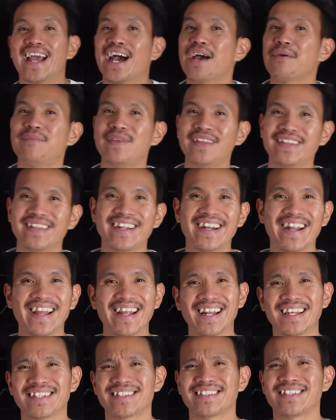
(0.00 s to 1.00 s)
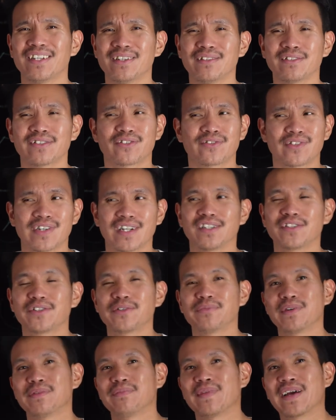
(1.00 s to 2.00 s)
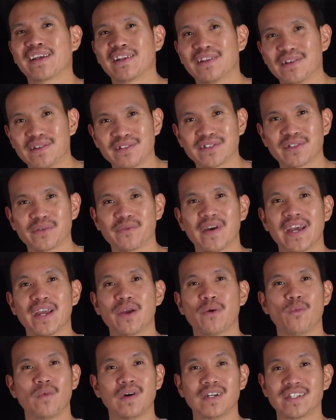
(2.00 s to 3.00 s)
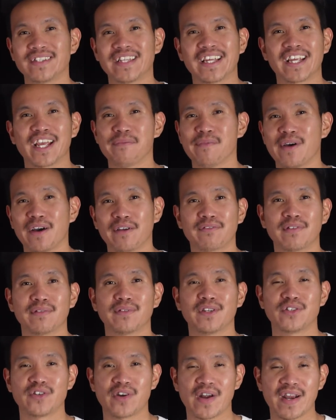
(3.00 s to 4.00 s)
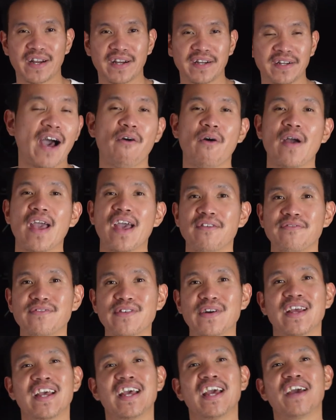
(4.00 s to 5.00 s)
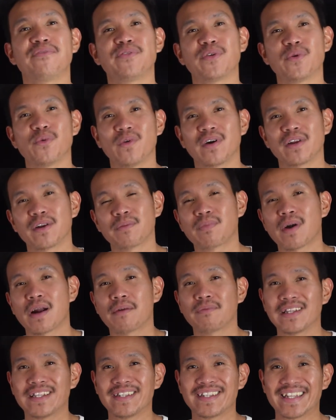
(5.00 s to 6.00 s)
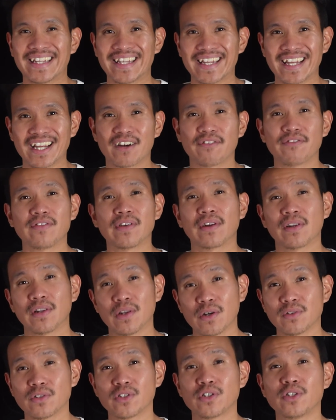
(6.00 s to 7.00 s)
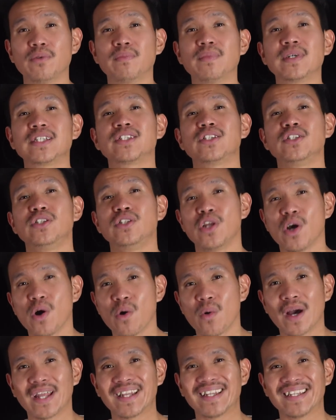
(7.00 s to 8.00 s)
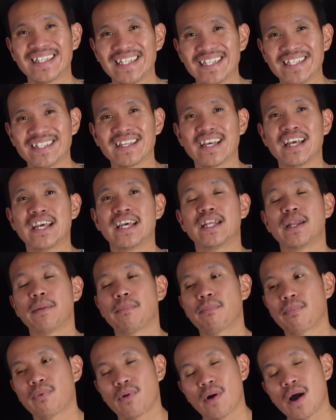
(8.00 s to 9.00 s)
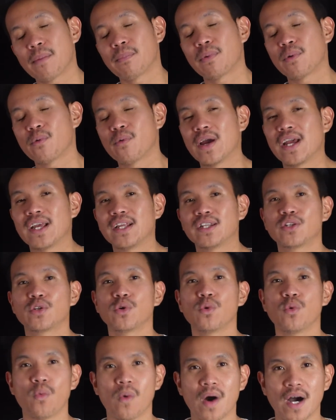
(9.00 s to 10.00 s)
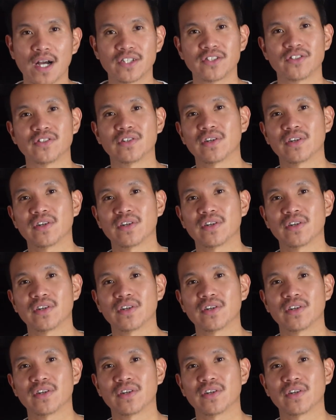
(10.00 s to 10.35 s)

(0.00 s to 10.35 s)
I've been there and I still struggle to put my clothes away once they come out from the dryer. However, if you want to properly take care of your clothes, you must know at least the proper way to wash your